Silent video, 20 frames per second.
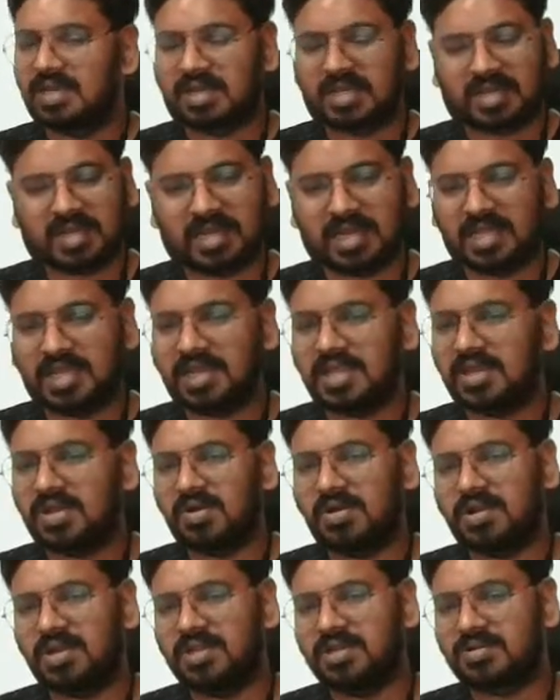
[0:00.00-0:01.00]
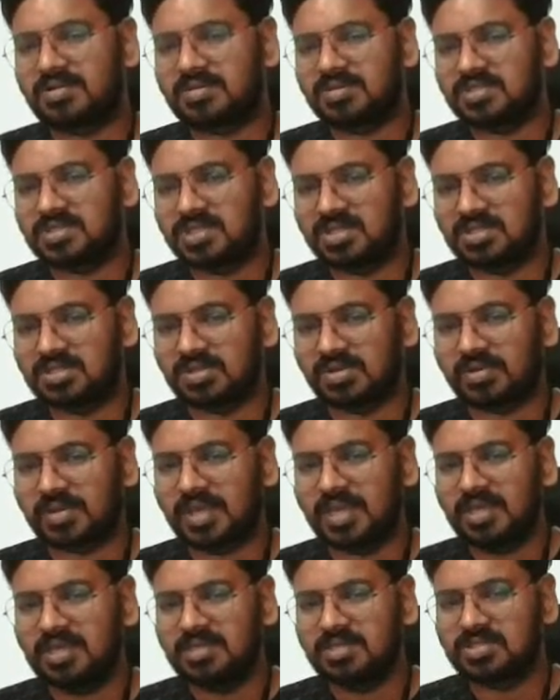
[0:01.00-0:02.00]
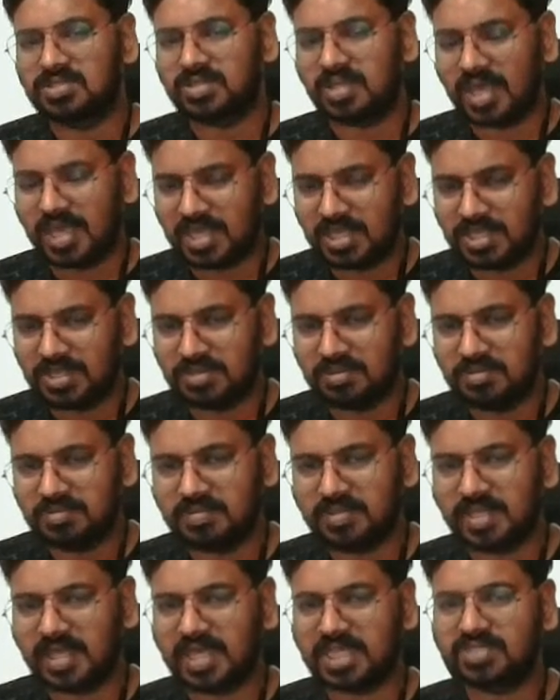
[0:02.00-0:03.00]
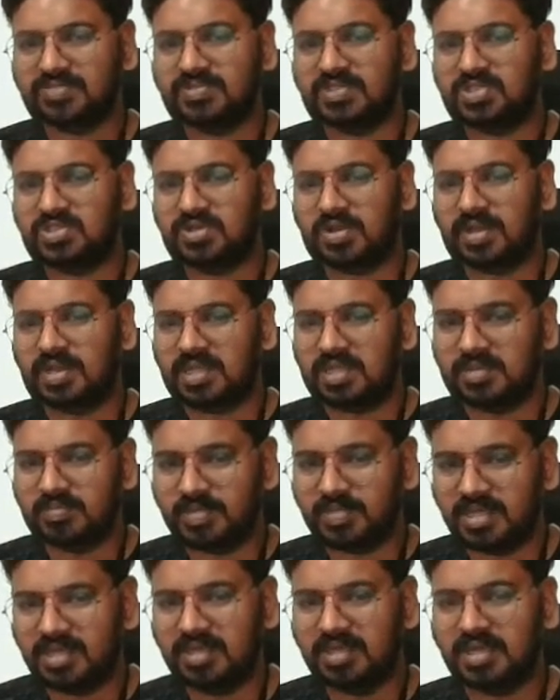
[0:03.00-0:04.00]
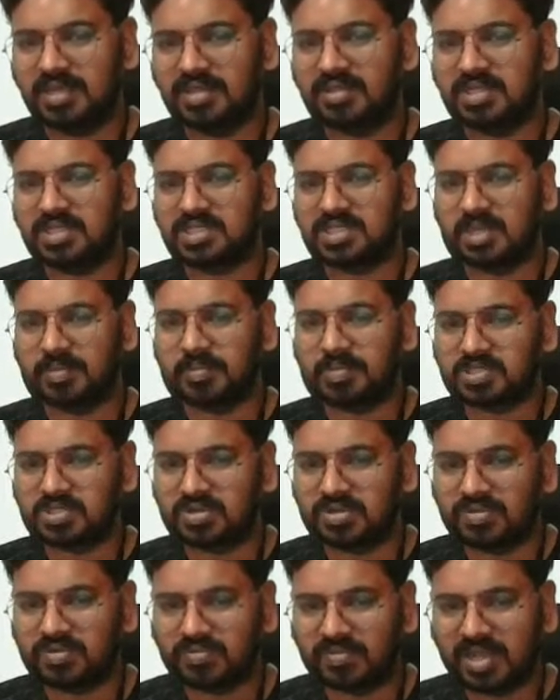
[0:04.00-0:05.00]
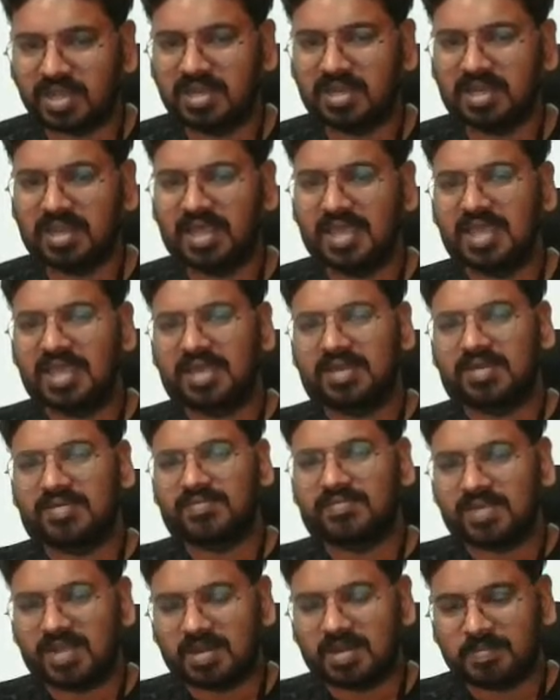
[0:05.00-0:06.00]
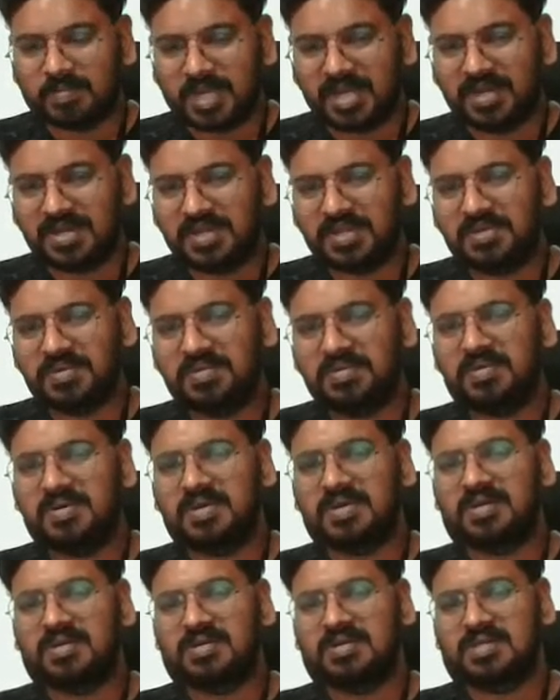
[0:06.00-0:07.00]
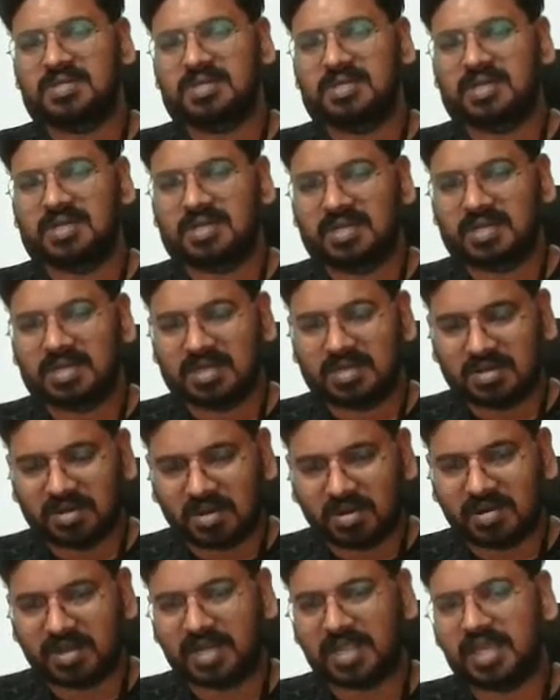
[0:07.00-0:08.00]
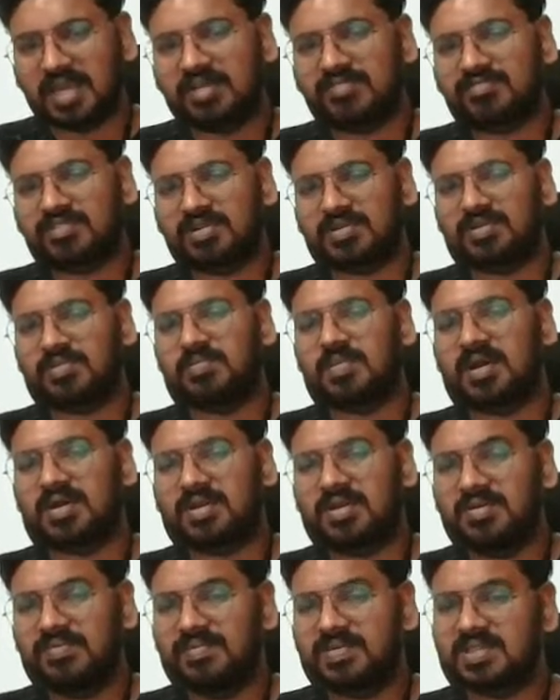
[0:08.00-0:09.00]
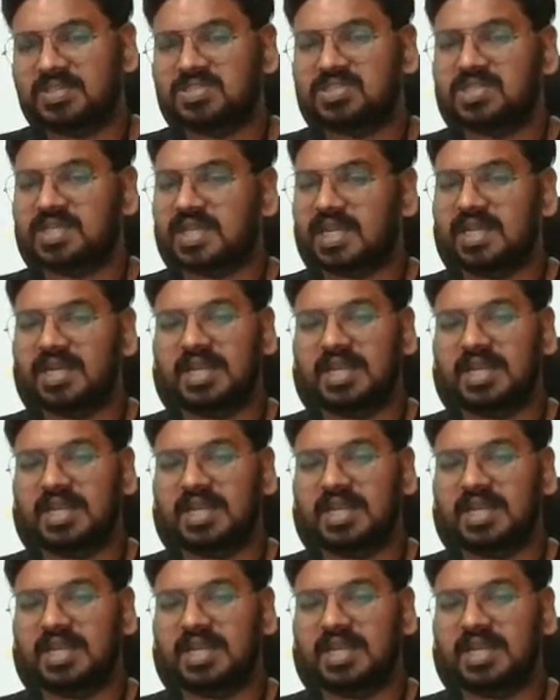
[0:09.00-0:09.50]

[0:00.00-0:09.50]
clearing all your questions. Okay, thank you, thanks for joining me in this episode 1. We'll meet you on day after tomorrow with the second